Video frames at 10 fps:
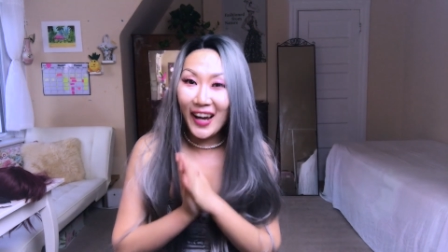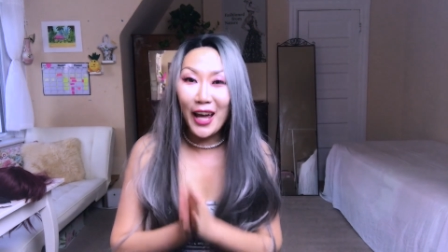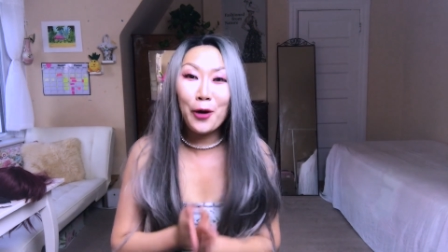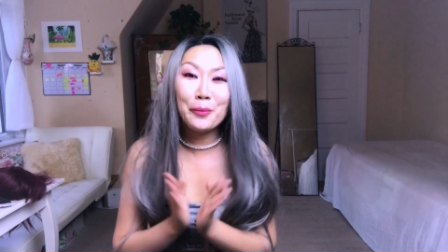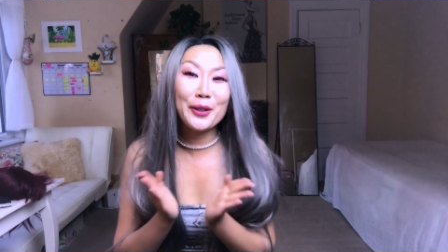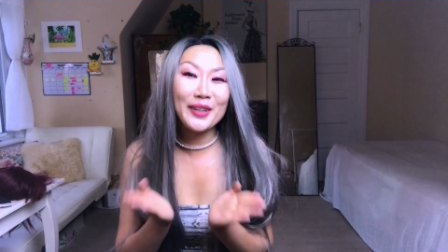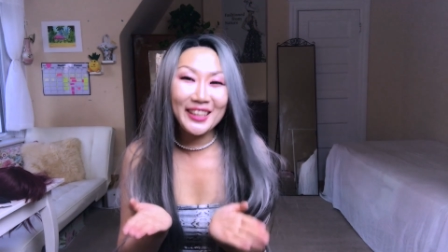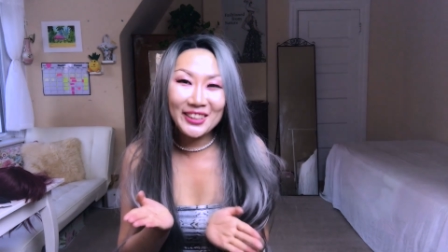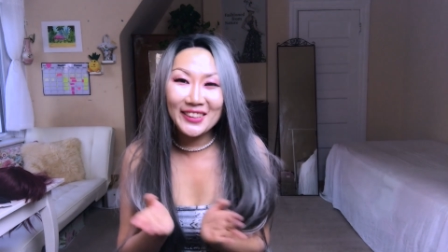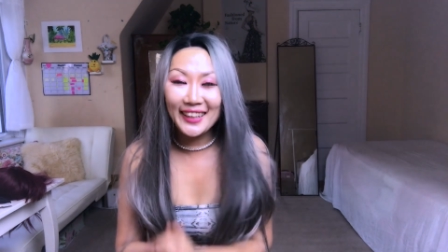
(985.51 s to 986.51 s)
I hope you
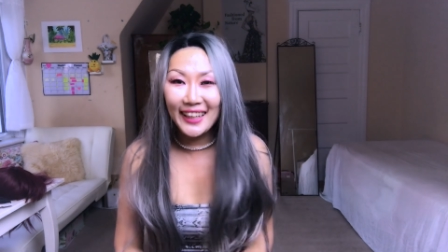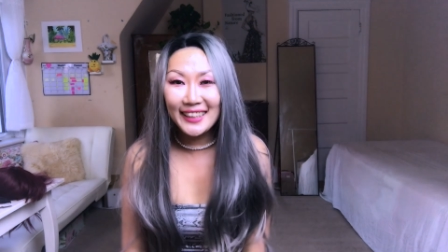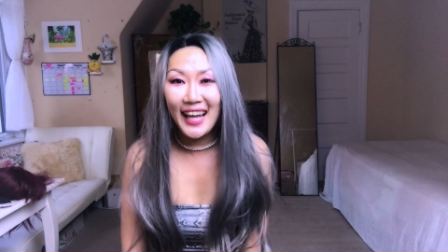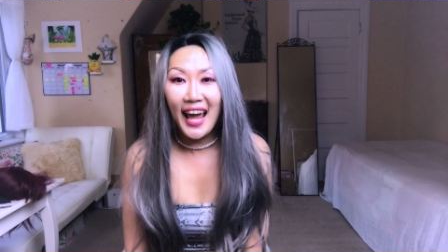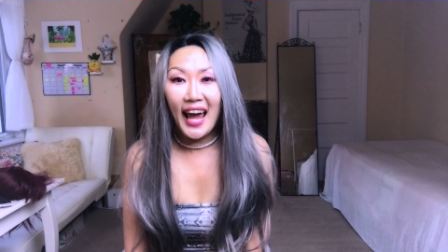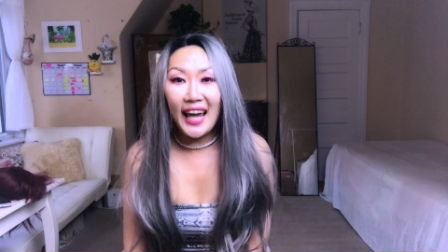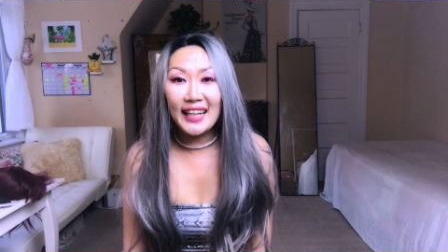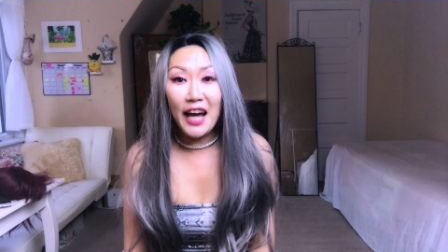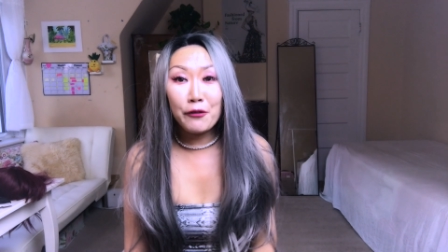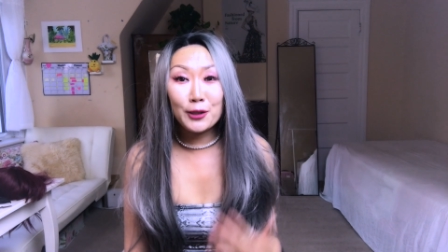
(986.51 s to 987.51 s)
enjoy it,
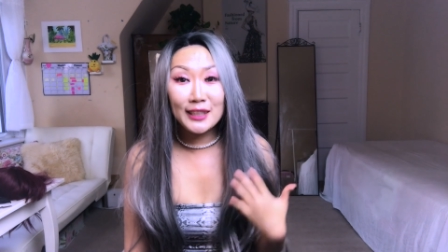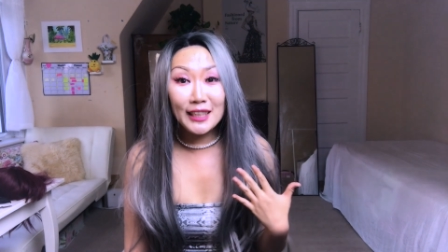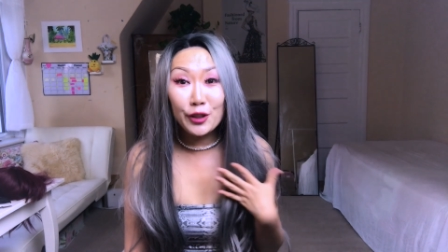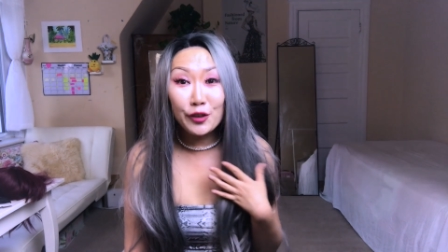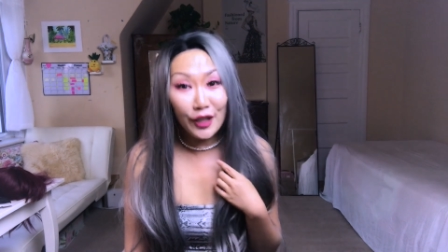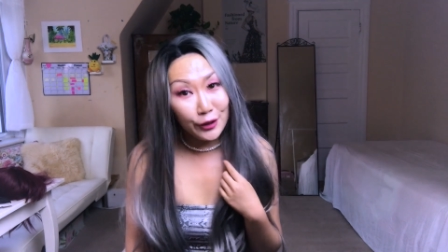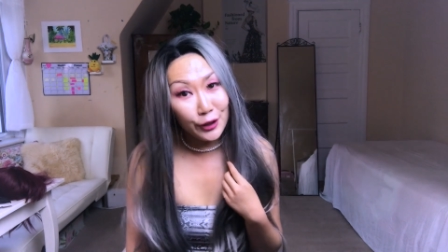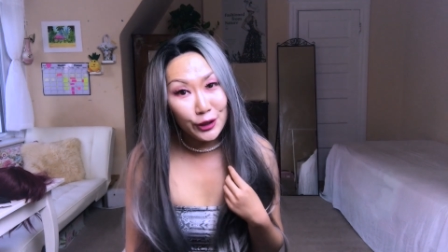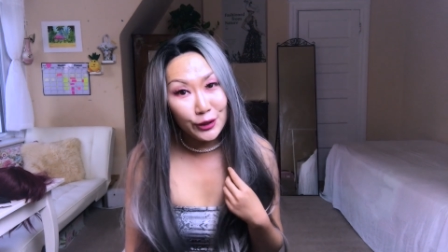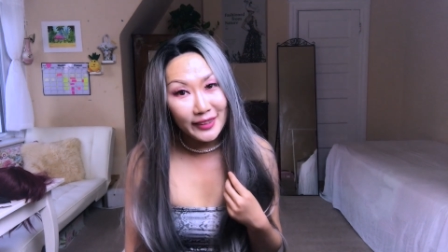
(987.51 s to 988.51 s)
and I will see you
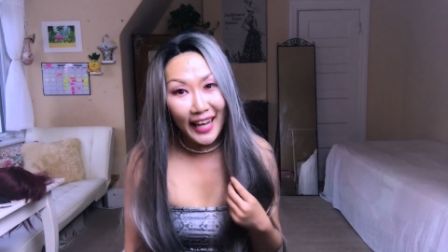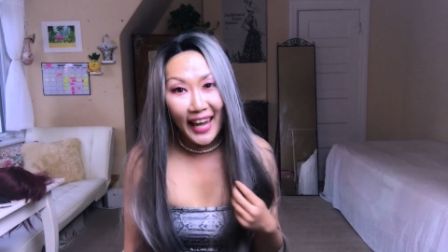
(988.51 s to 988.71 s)
very soon,